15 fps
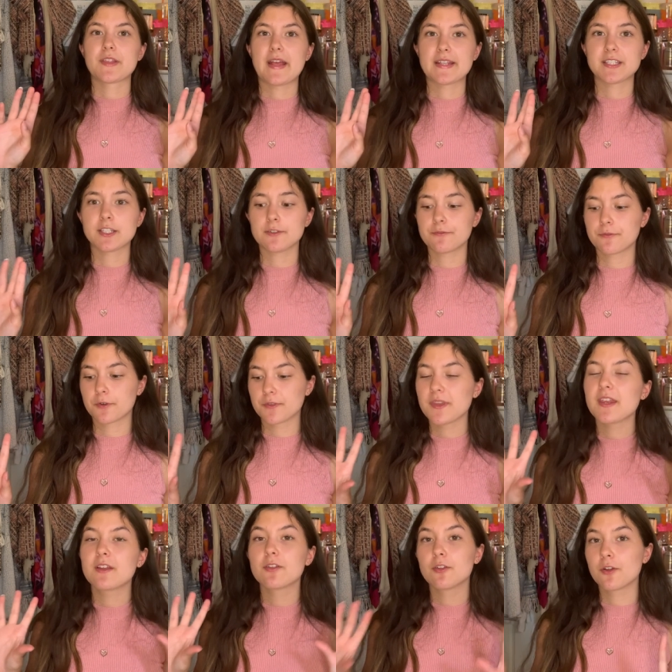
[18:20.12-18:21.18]
that's it for
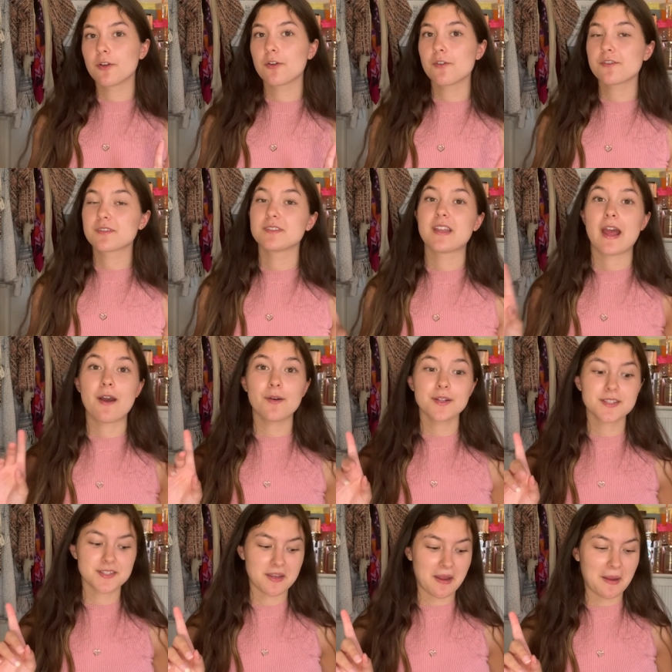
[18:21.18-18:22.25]
the clothes. Now
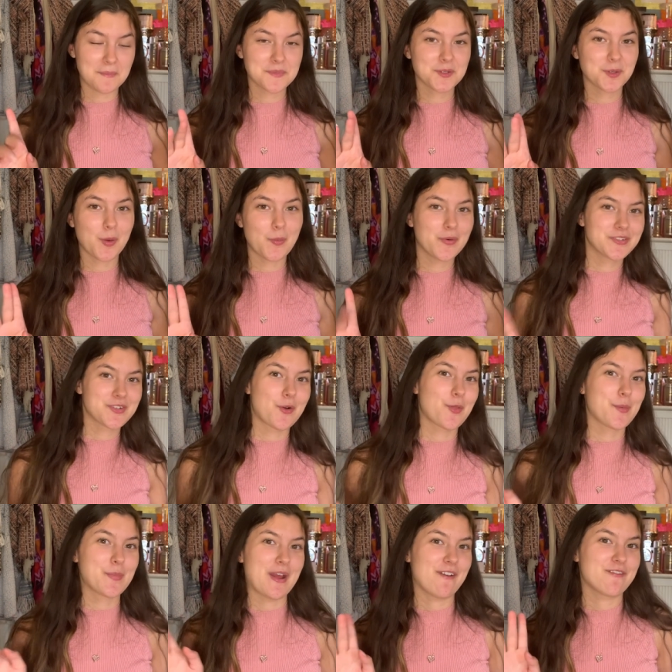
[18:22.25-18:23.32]
it's time to go into all the
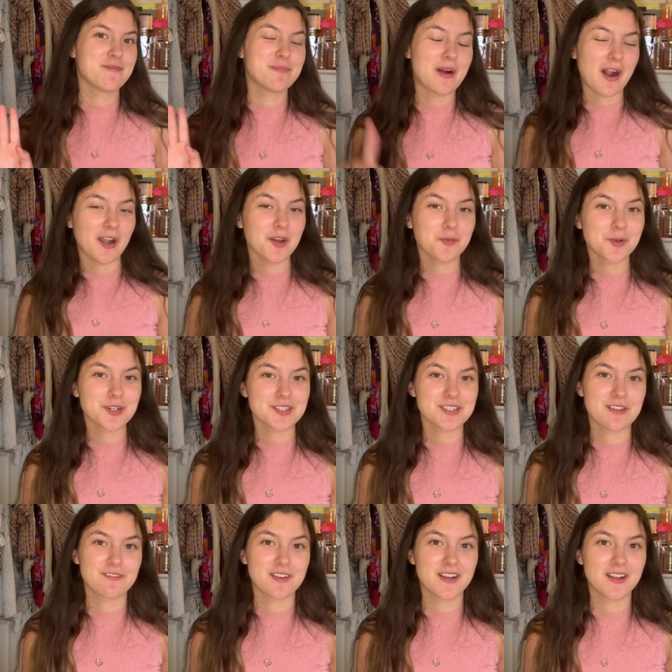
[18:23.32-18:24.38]
Bath and Body Works
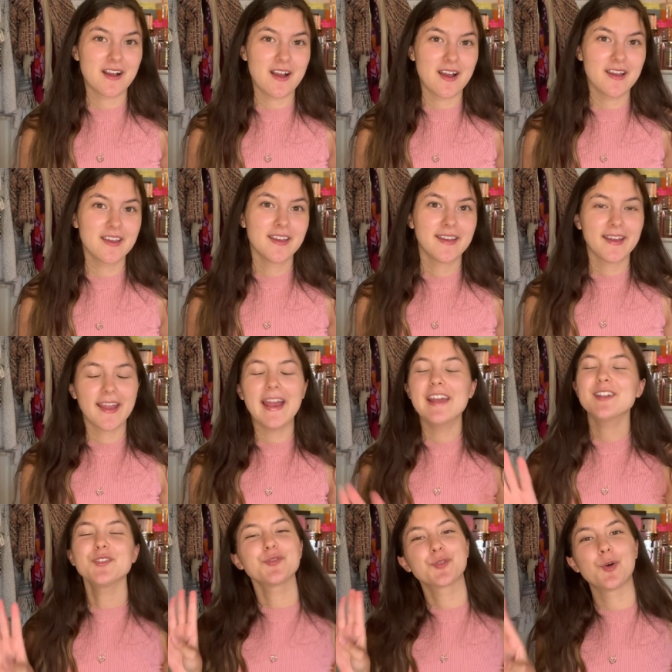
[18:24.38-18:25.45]
stuff that I got.
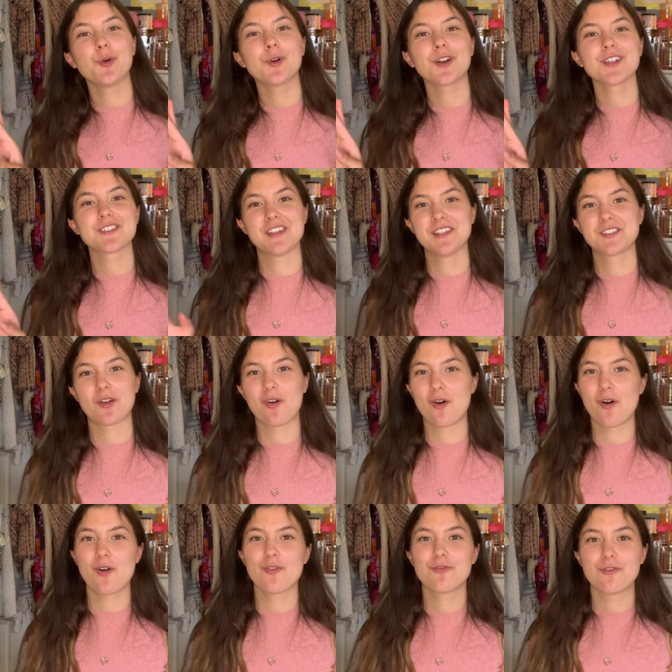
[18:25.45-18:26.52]
And of course, it's
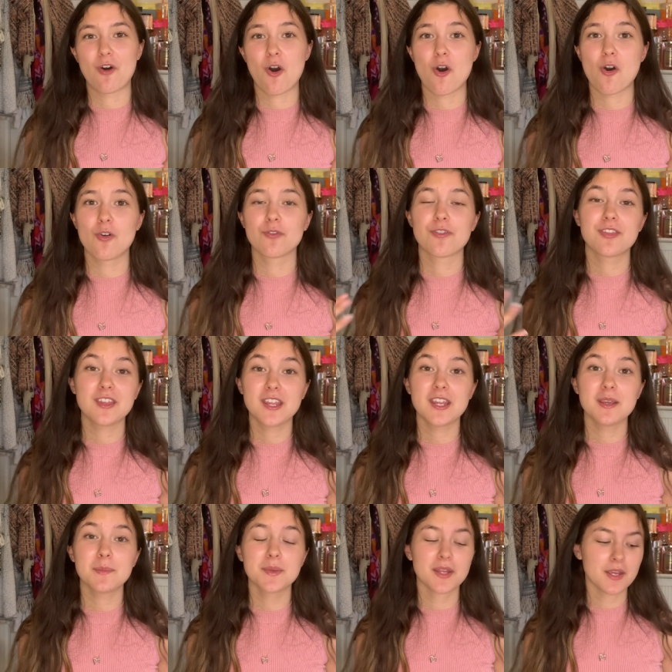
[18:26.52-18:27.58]
all fall
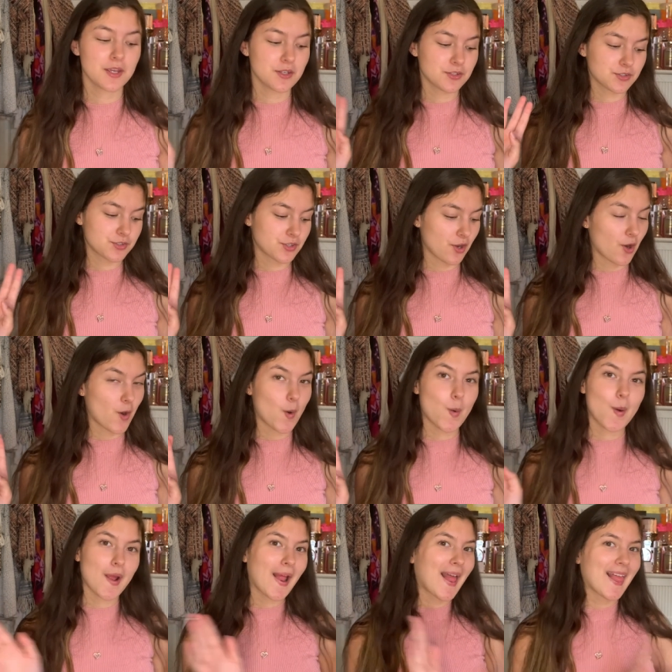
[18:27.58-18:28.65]
themed.
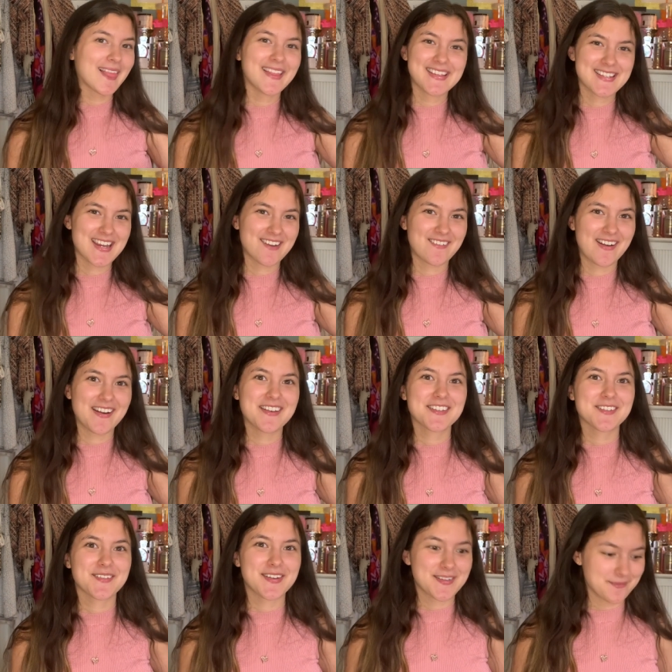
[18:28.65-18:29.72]
So let's get right
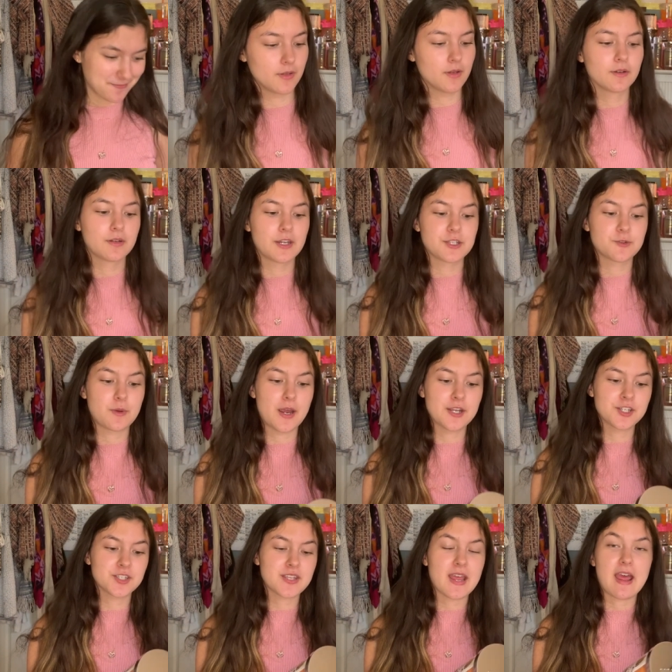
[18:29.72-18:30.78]
into it. Okay, so I
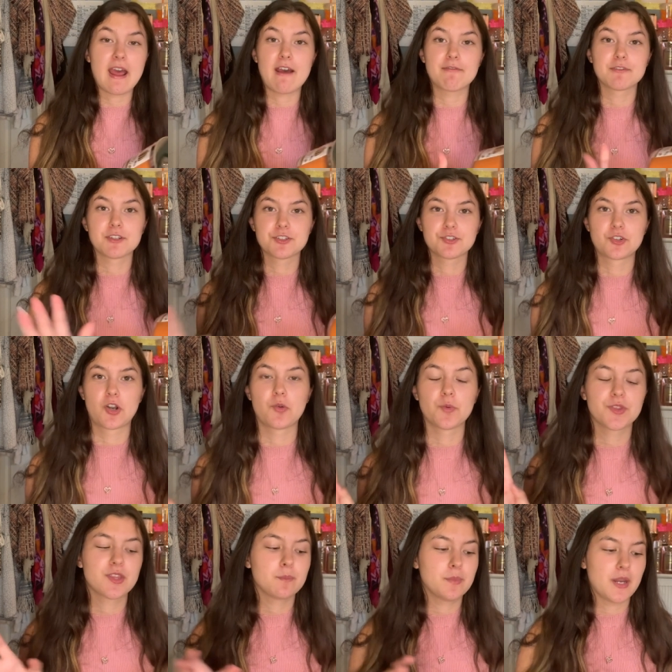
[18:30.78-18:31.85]
just have to start
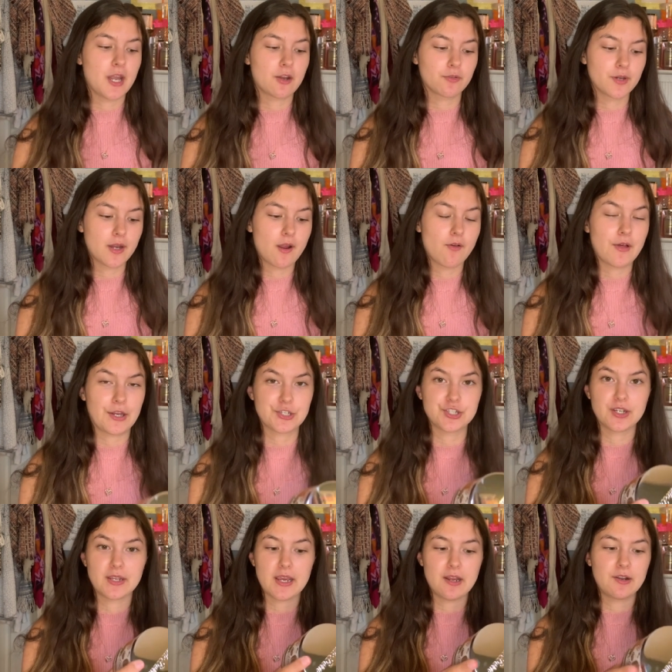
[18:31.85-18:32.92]
with the bakery
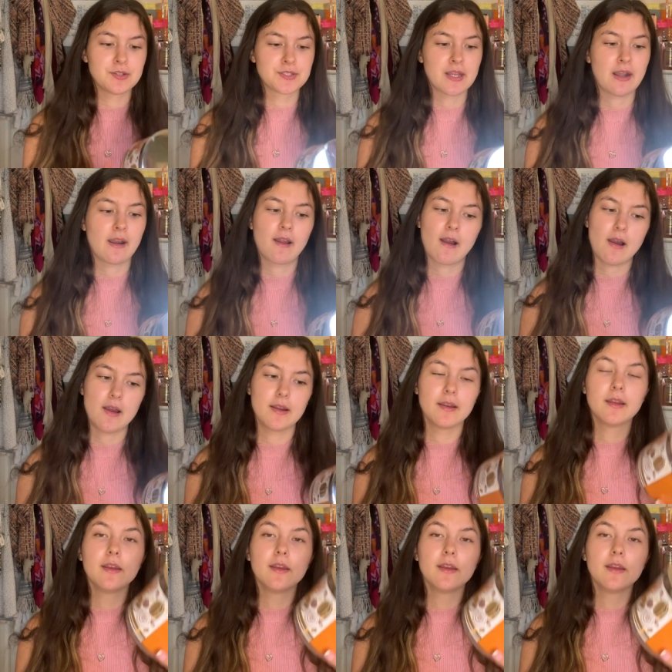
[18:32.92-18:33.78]
collection candles that I got.